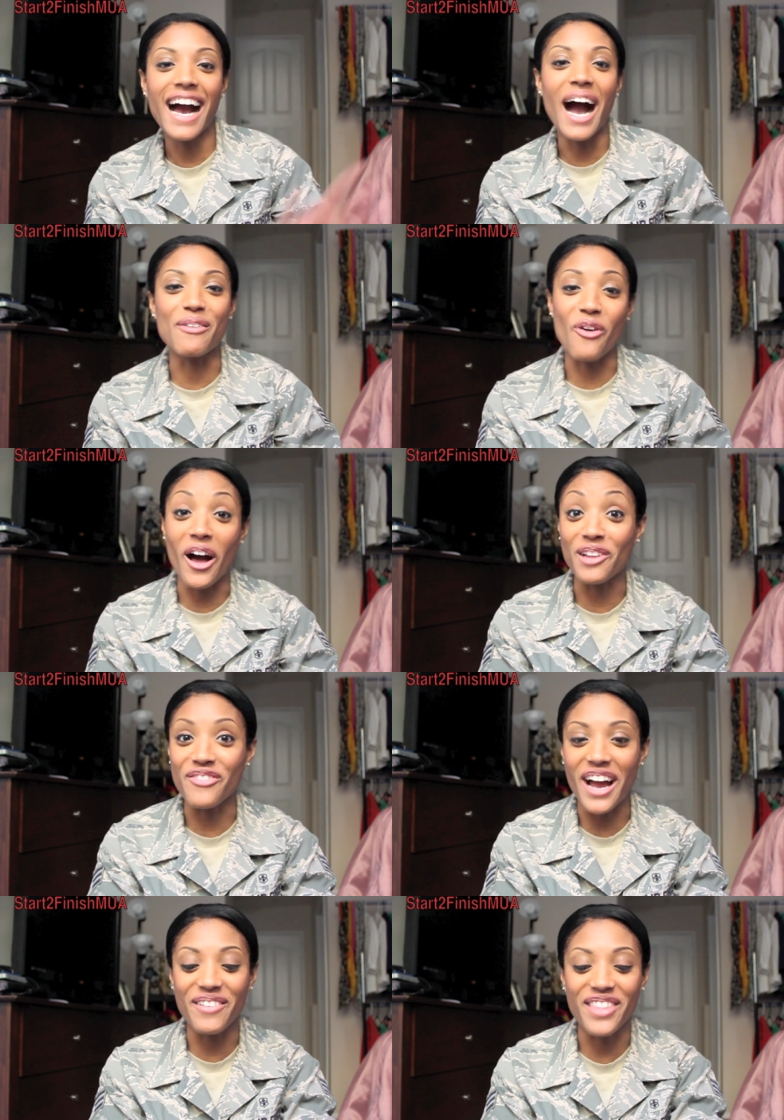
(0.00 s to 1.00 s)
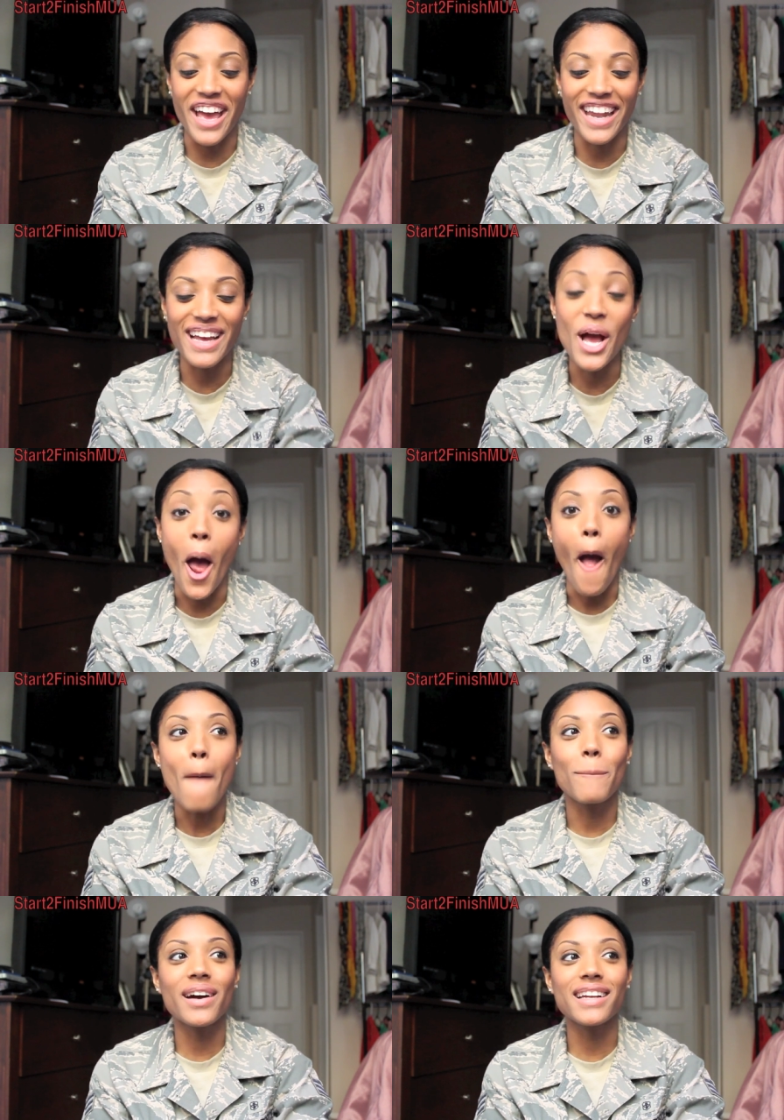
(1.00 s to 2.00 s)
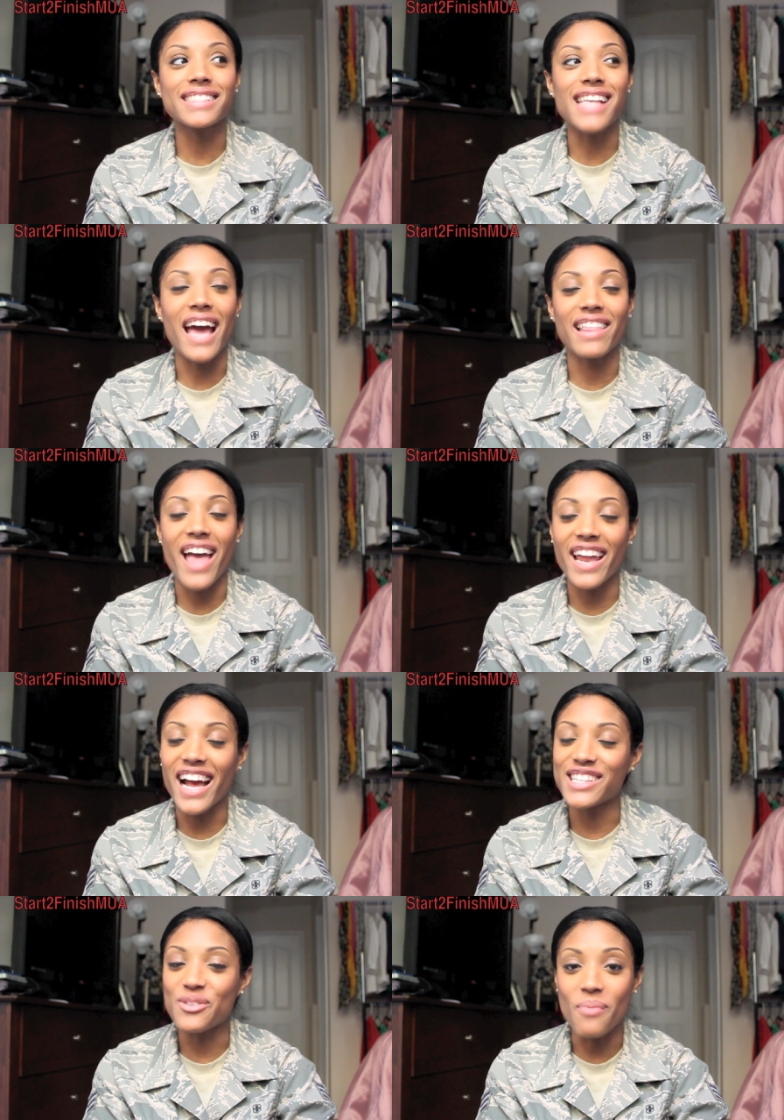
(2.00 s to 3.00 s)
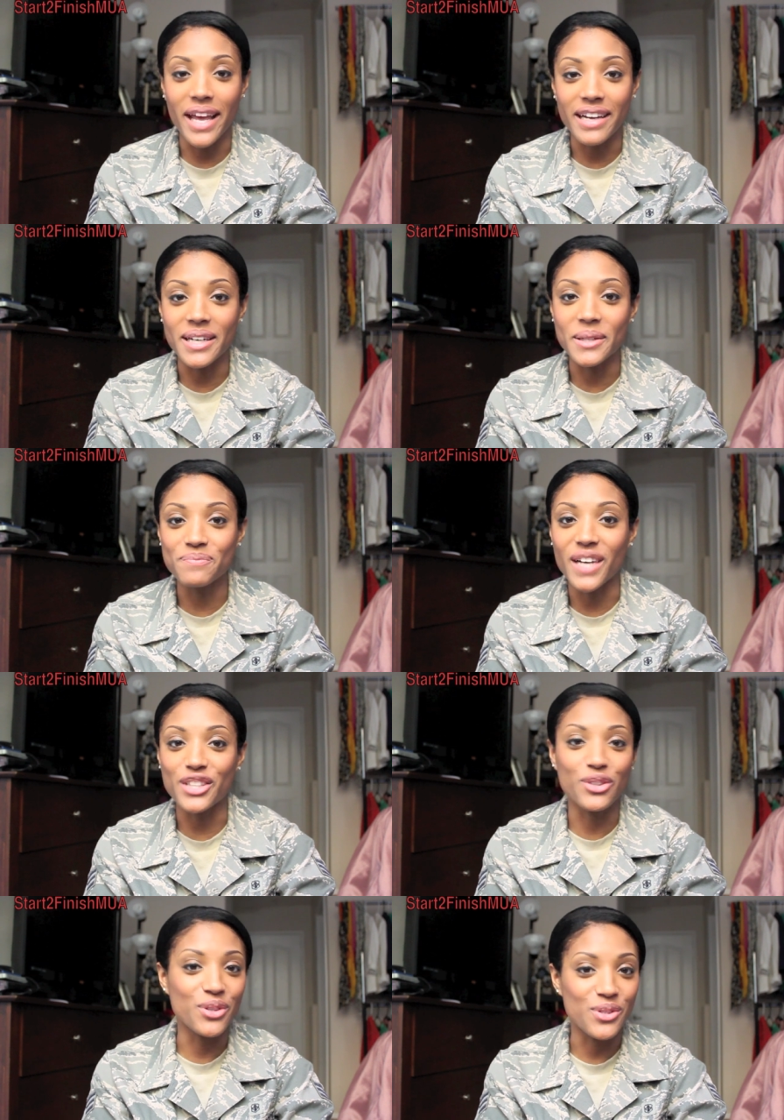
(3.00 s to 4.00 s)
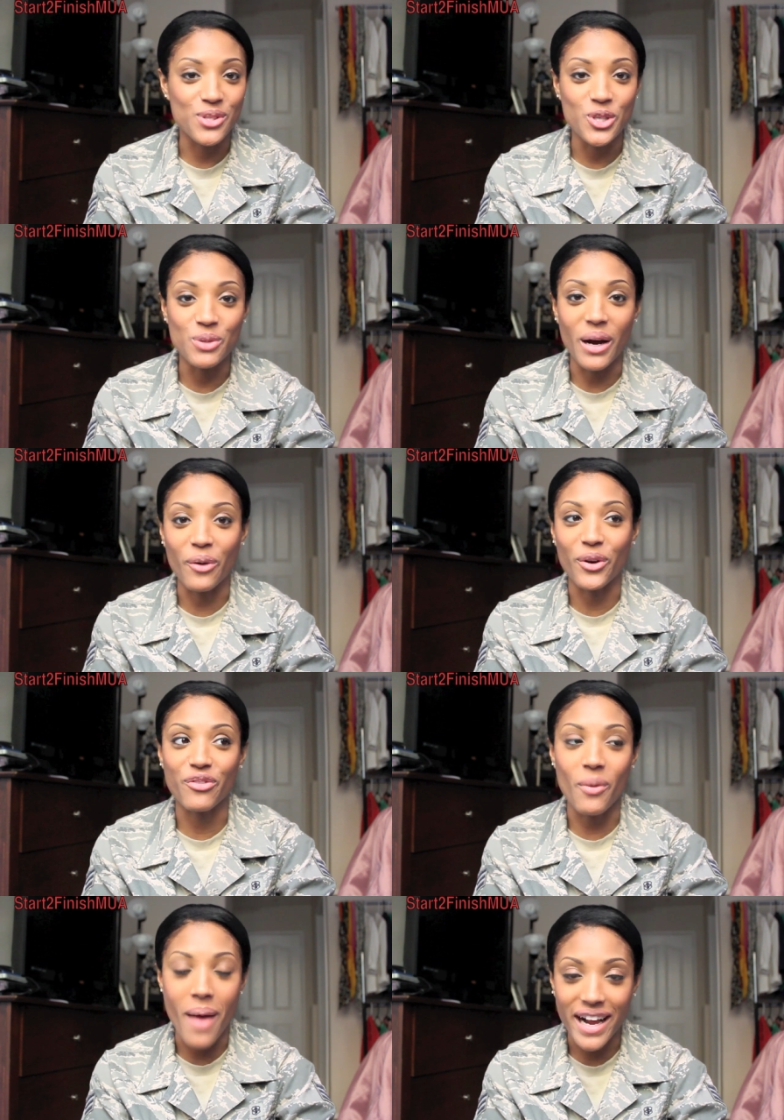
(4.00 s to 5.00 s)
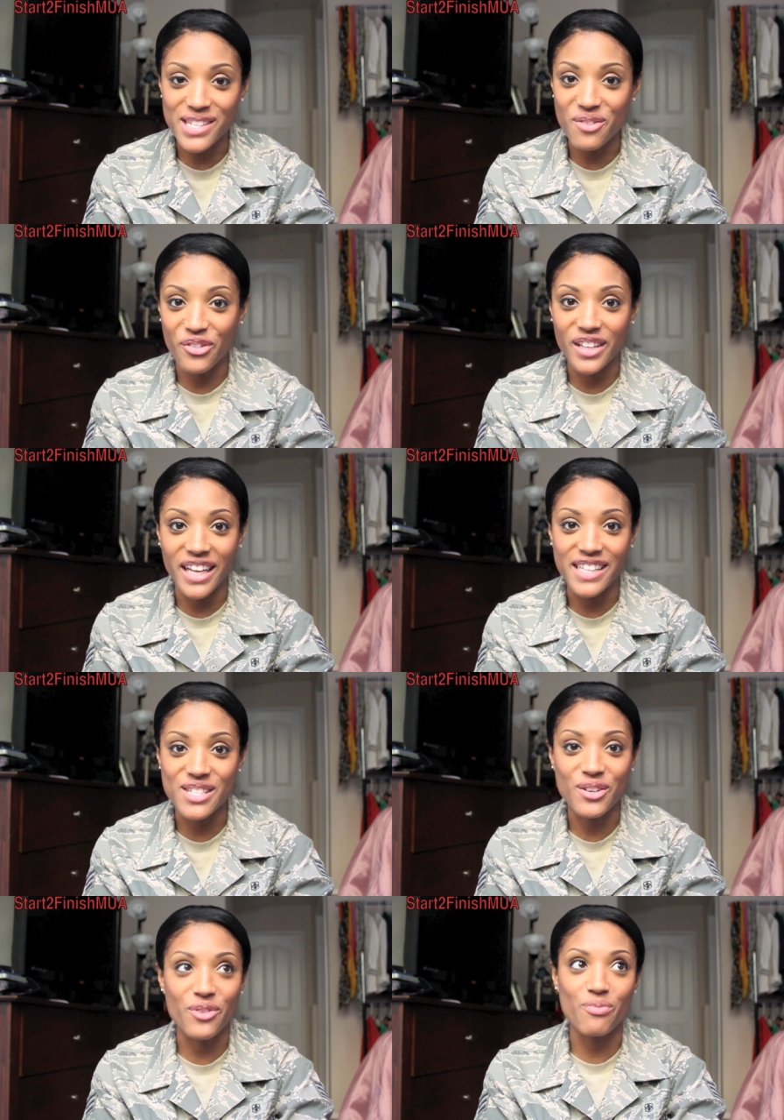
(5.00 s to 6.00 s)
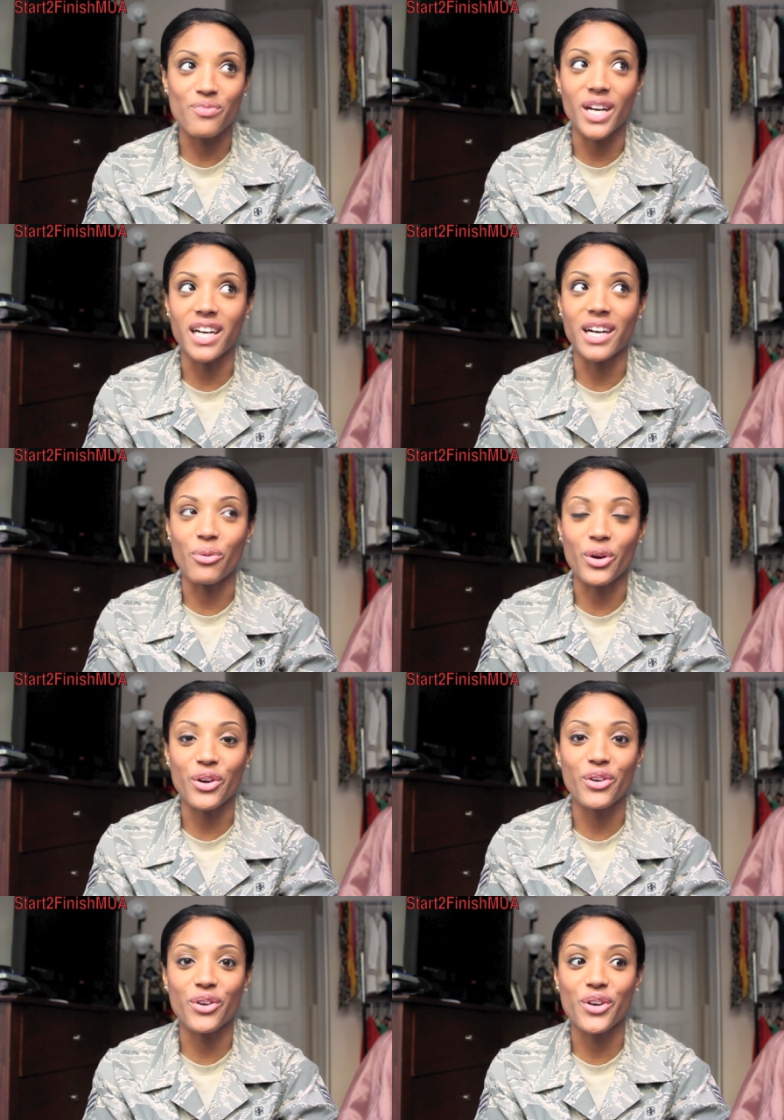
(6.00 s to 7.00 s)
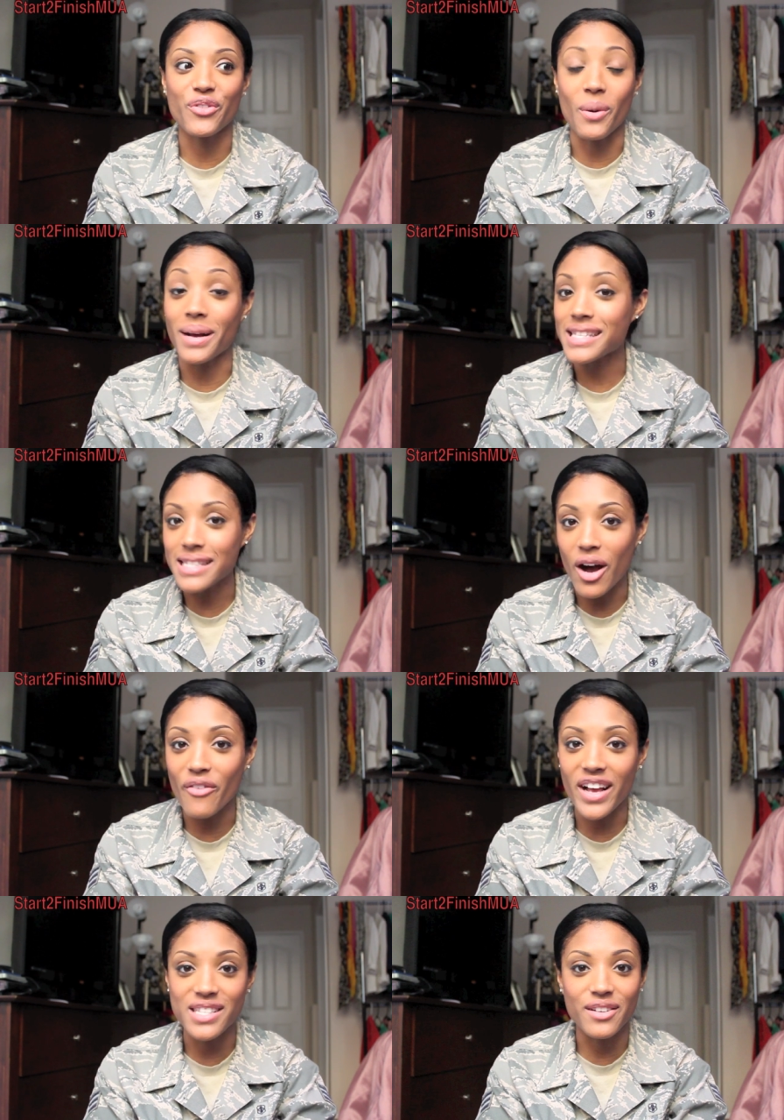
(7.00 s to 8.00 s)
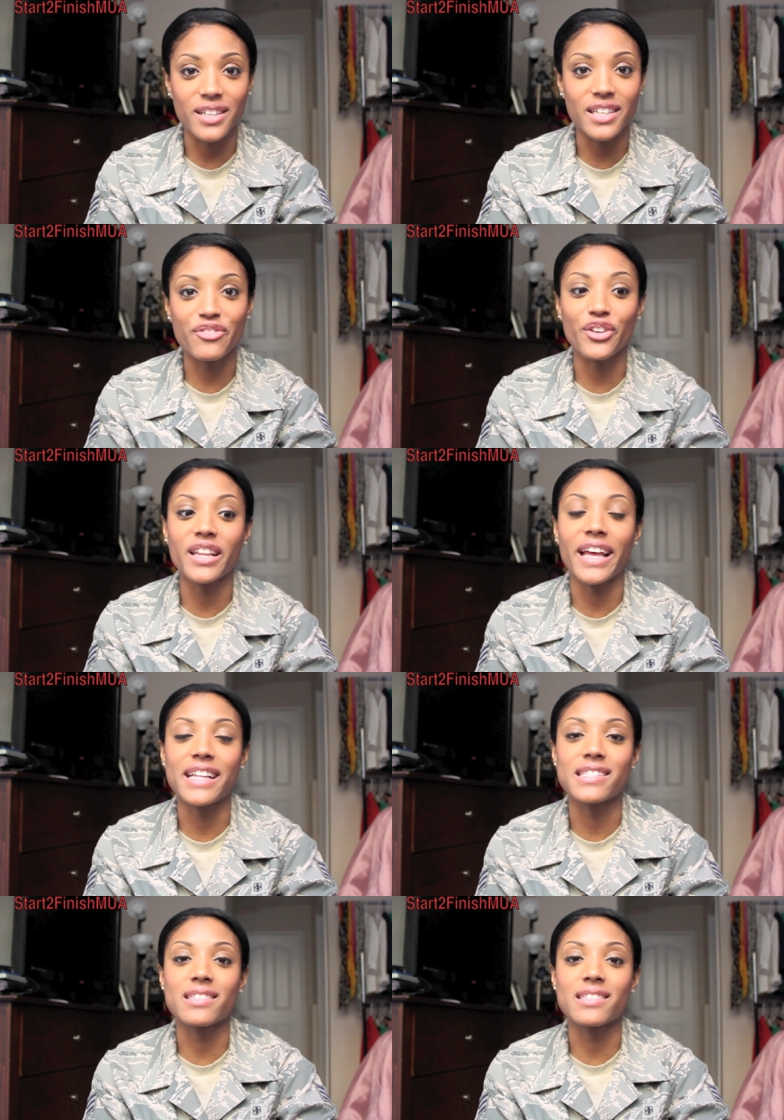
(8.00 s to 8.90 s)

I'm qualified with that. But aside of that, I do makeup, I do YouTube, I work for MAC as a freelancer, I work for myself as a freelance